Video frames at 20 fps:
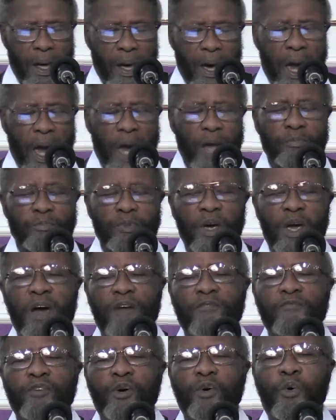and be
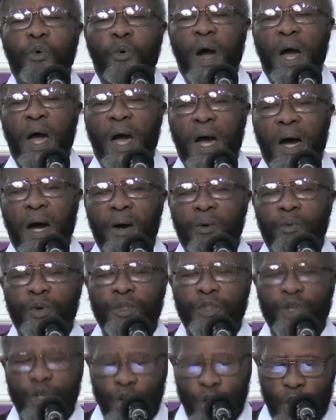everywhere
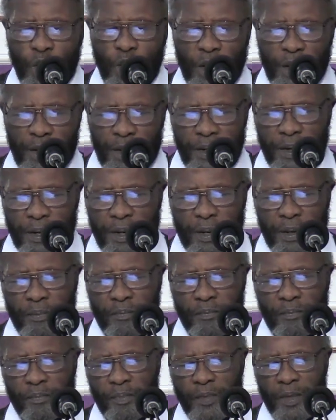with good.
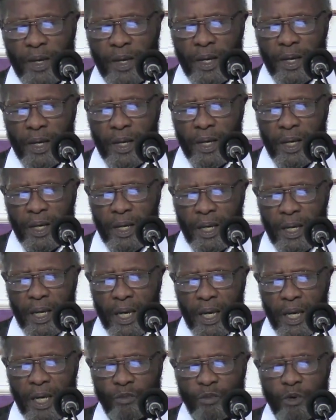
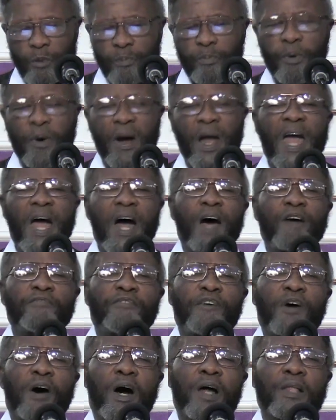And we pray, our
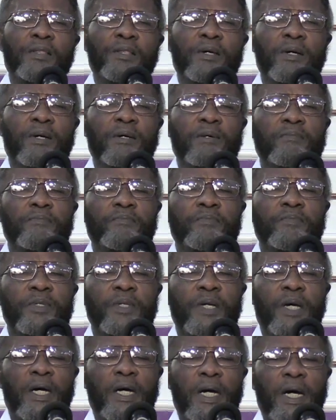Father,
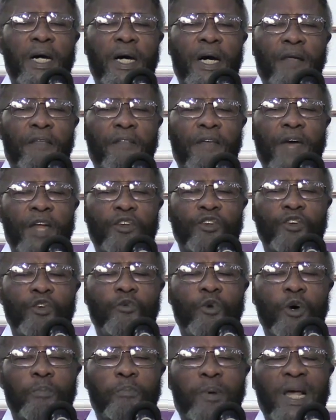that you
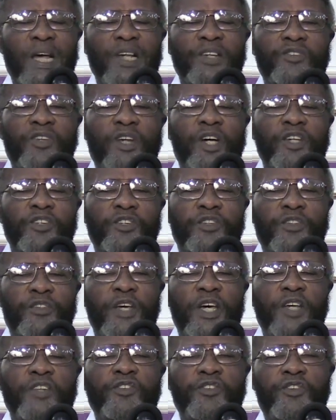will bless us
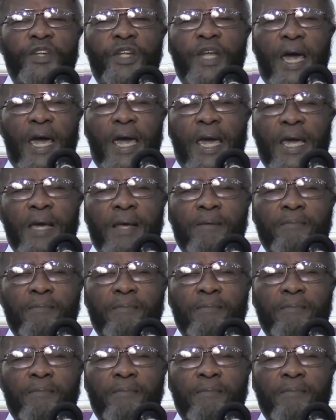this day